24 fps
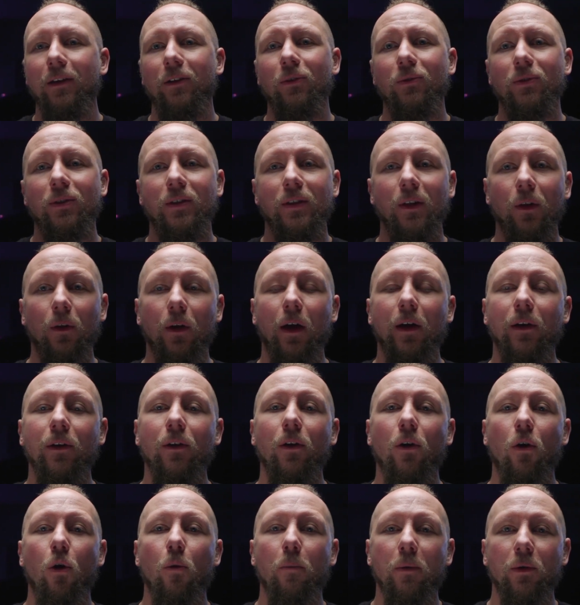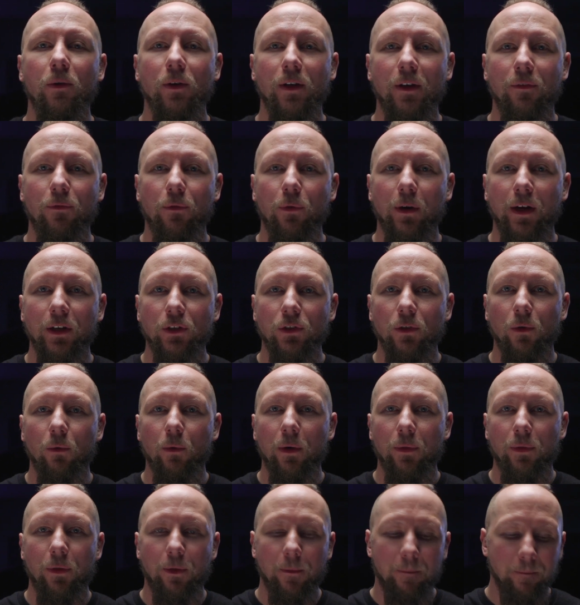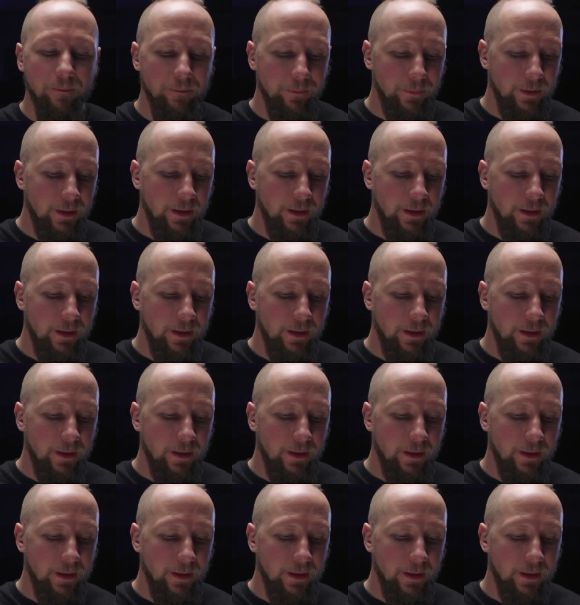you still got an open differential with them.